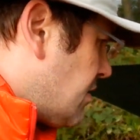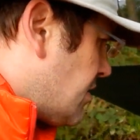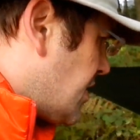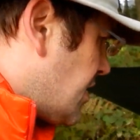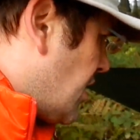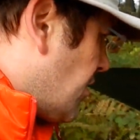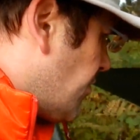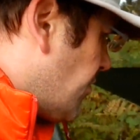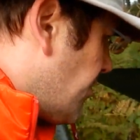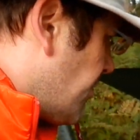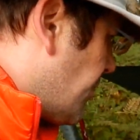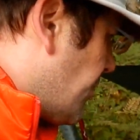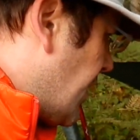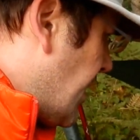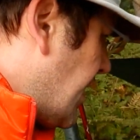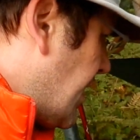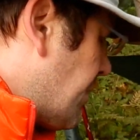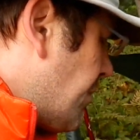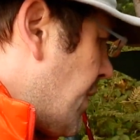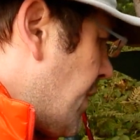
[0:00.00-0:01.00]

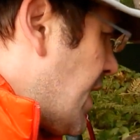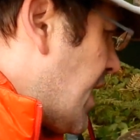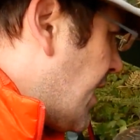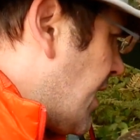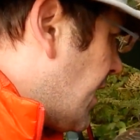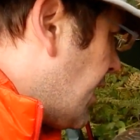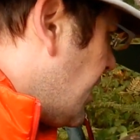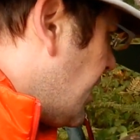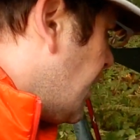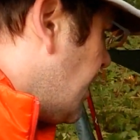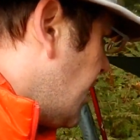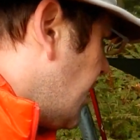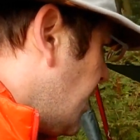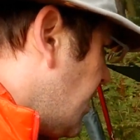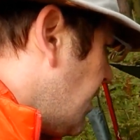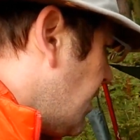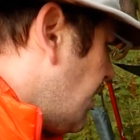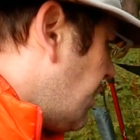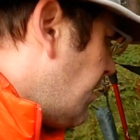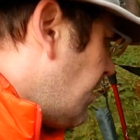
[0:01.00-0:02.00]
Self-inflating mat.
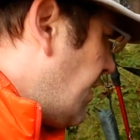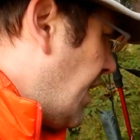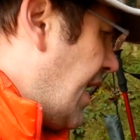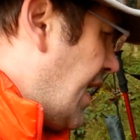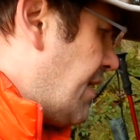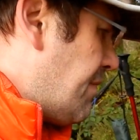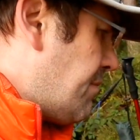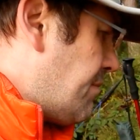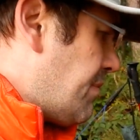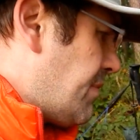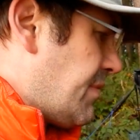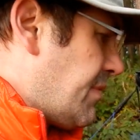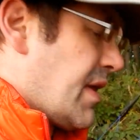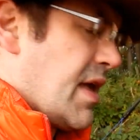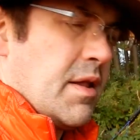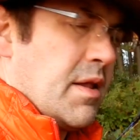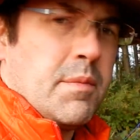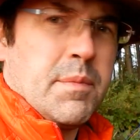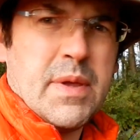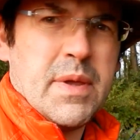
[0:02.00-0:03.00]
Yeah,
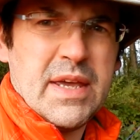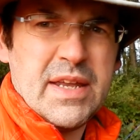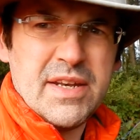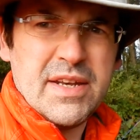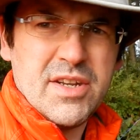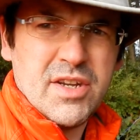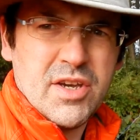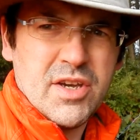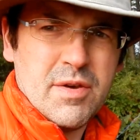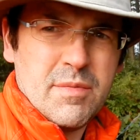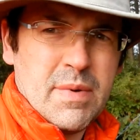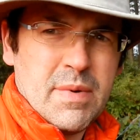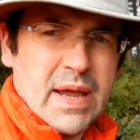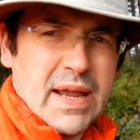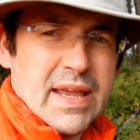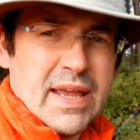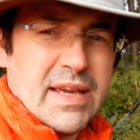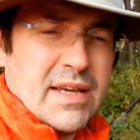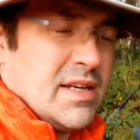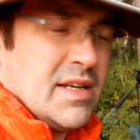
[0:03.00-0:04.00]
Alp Kit dirt
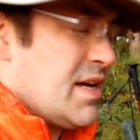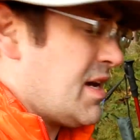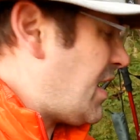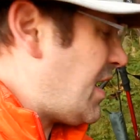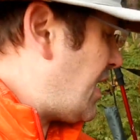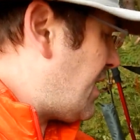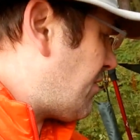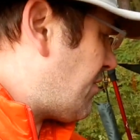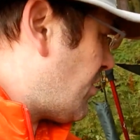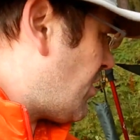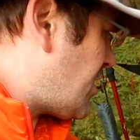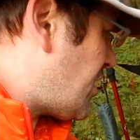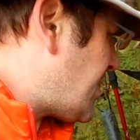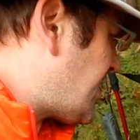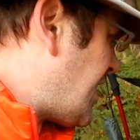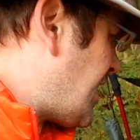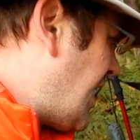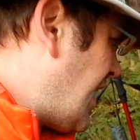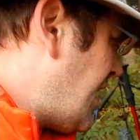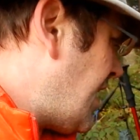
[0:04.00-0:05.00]
bag. And I've got to
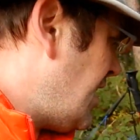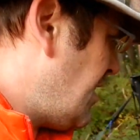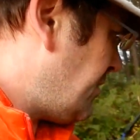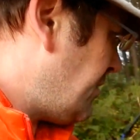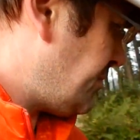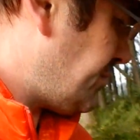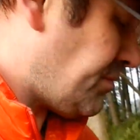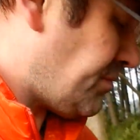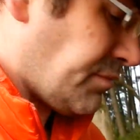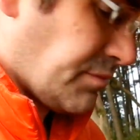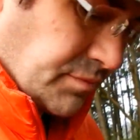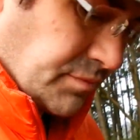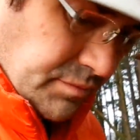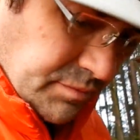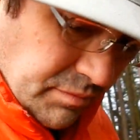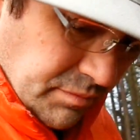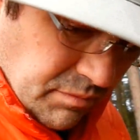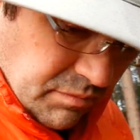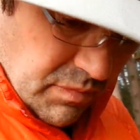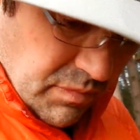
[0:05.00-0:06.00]
say,
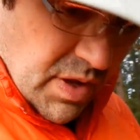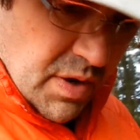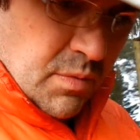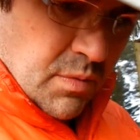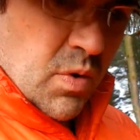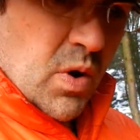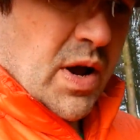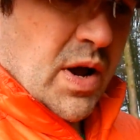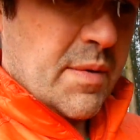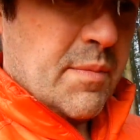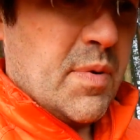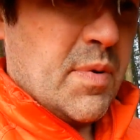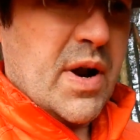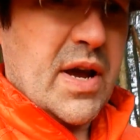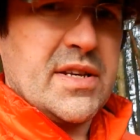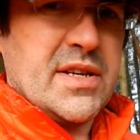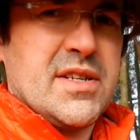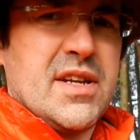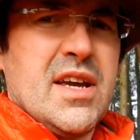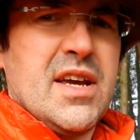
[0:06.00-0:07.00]
I'm quite
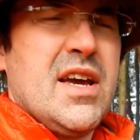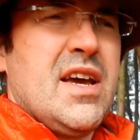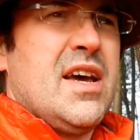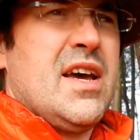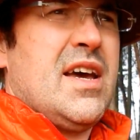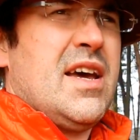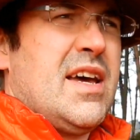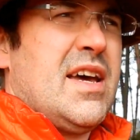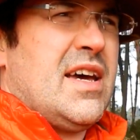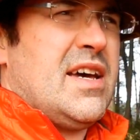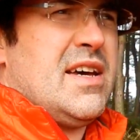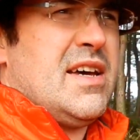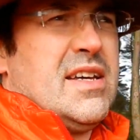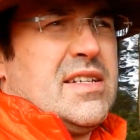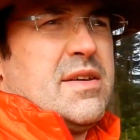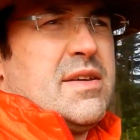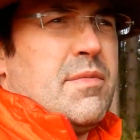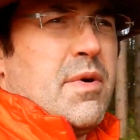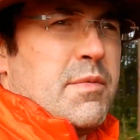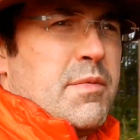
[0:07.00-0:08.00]
impressed.
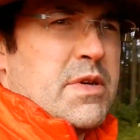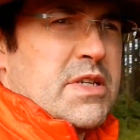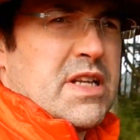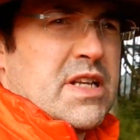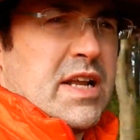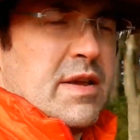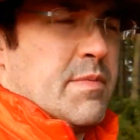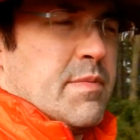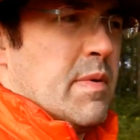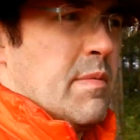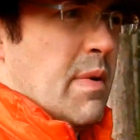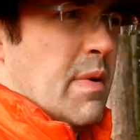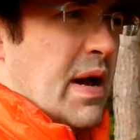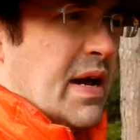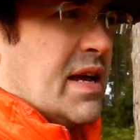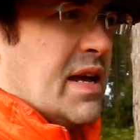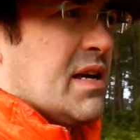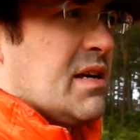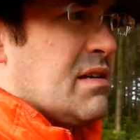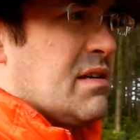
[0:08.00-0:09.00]
It's a mummy sleeping
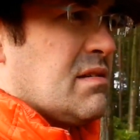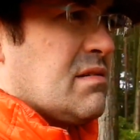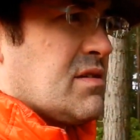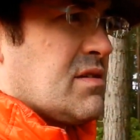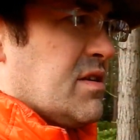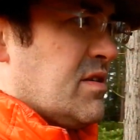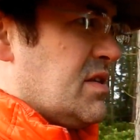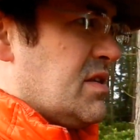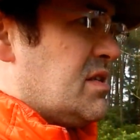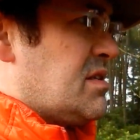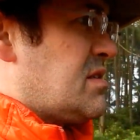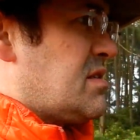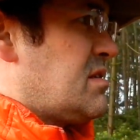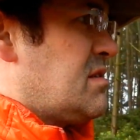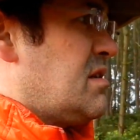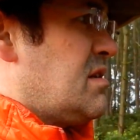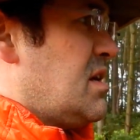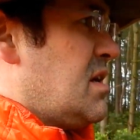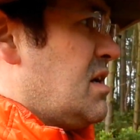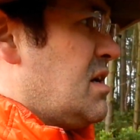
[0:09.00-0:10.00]
bag, so
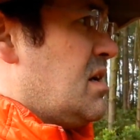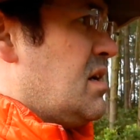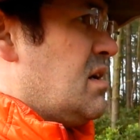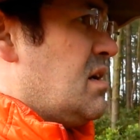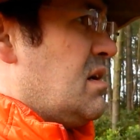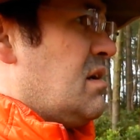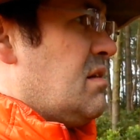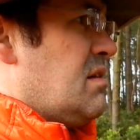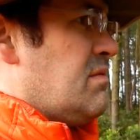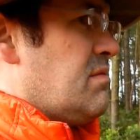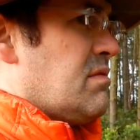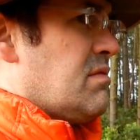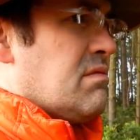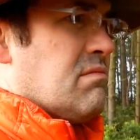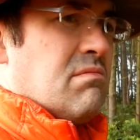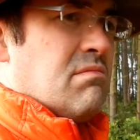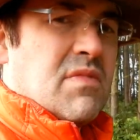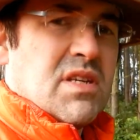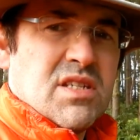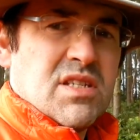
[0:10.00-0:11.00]
there's
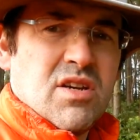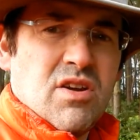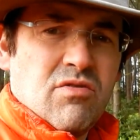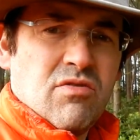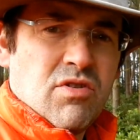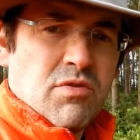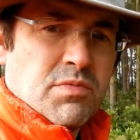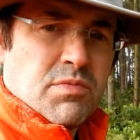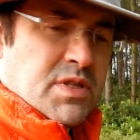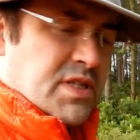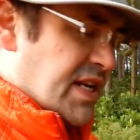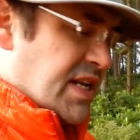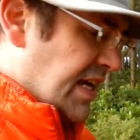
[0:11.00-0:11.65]
not room to